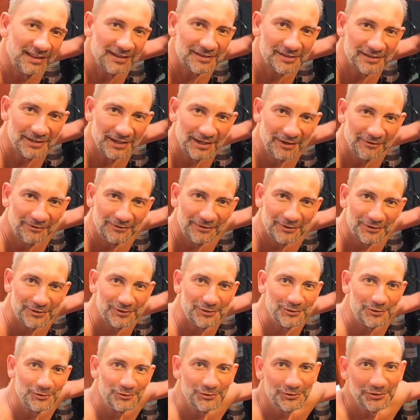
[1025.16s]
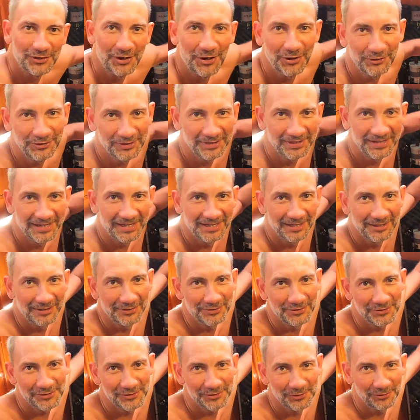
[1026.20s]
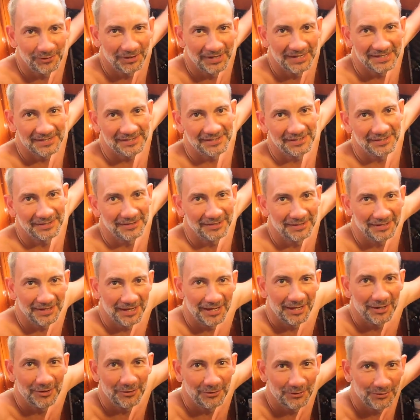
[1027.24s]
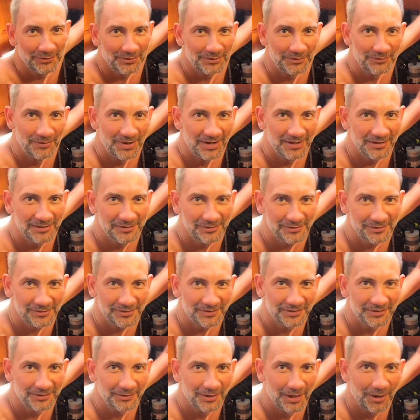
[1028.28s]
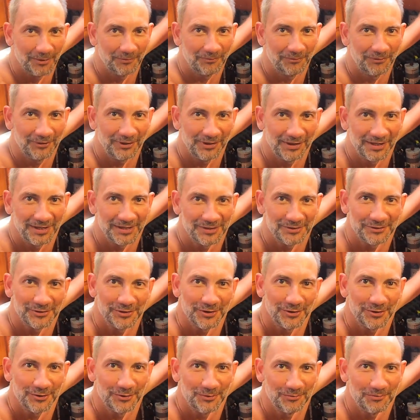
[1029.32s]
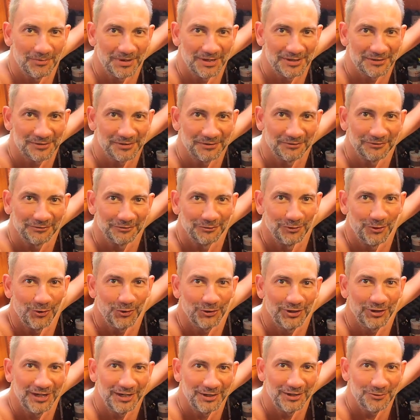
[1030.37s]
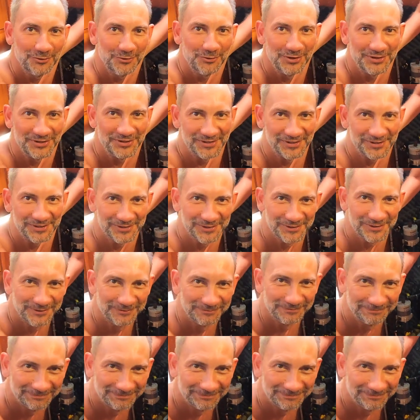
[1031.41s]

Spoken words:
that's left is to start it and just to listen how it runs. Hopefully there's no massive knocking noises.